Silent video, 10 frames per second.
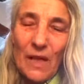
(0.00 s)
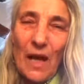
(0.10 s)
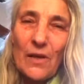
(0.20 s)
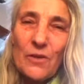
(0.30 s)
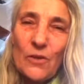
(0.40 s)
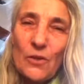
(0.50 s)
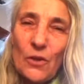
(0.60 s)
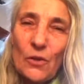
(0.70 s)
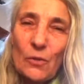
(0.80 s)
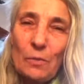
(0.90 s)
how do you
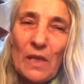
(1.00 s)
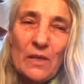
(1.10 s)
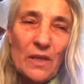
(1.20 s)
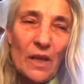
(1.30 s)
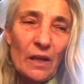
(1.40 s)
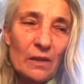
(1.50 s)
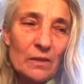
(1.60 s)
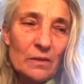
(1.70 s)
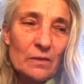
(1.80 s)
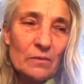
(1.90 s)
know media
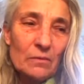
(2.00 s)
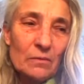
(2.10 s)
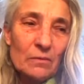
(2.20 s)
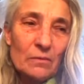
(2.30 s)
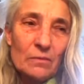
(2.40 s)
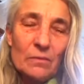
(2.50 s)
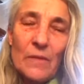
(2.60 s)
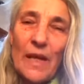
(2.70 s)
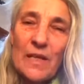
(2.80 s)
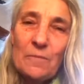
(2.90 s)

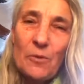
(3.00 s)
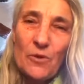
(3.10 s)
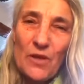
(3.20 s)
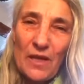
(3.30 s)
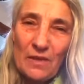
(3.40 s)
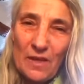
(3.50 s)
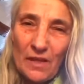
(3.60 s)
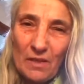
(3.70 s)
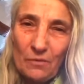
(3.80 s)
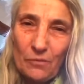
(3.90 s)
has processed
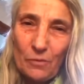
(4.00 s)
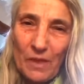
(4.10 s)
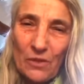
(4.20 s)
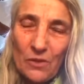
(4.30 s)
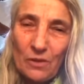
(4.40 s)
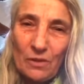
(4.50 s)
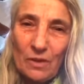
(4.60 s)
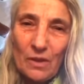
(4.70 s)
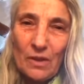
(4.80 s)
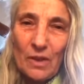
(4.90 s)
that information?
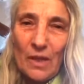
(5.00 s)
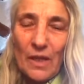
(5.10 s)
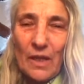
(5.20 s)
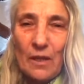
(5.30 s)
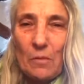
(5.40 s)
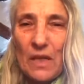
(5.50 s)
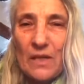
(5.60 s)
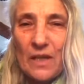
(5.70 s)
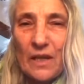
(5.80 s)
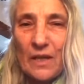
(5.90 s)
And
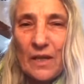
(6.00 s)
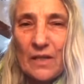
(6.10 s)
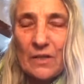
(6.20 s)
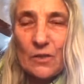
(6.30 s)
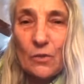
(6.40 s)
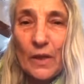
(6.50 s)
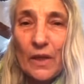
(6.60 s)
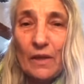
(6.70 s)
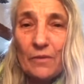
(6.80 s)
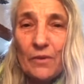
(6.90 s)
media is
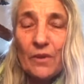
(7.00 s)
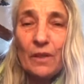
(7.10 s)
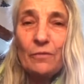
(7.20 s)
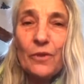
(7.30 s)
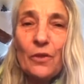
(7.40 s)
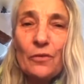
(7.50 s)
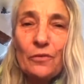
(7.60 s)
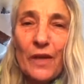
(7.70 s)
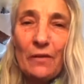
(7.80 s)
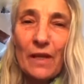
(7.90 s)
doing everything for your
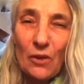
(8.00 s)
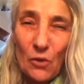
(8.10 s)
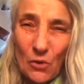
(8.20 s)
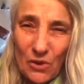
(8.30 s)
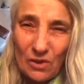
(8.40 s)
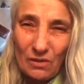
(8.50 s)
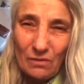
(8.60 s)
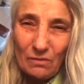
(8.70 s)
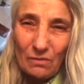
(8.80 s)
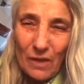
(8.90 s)
very good?
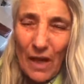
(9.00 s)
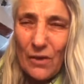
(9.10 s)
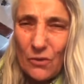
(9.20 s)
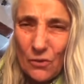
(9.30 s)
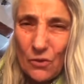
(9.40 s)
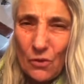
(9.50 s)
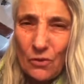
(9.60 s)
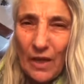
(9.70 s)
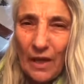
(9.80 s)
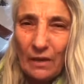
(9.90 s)
How do you
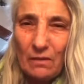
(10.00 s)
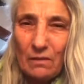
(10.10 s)
know that?